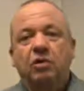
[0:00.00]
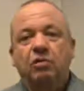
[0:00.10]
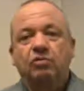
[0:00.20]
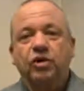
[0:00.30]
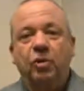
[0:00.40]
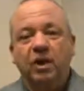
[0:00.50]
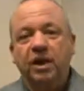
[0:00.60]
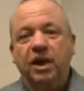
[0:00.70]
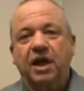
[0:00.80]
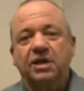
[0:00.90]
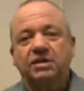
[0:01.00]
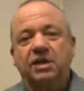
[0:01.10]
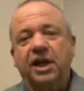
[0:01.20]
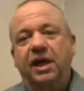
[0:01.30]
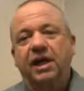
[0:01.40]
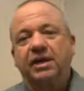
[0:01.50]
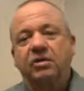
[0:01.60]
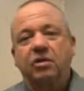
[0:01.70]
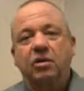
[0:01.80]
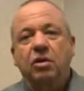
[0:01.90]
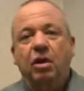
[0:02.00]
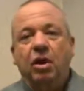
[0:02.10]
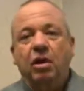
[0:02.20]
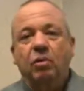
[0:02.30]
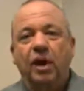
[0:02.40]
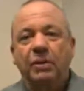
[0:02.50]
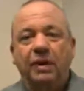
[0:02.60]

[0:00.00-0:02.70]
reorganize and wipe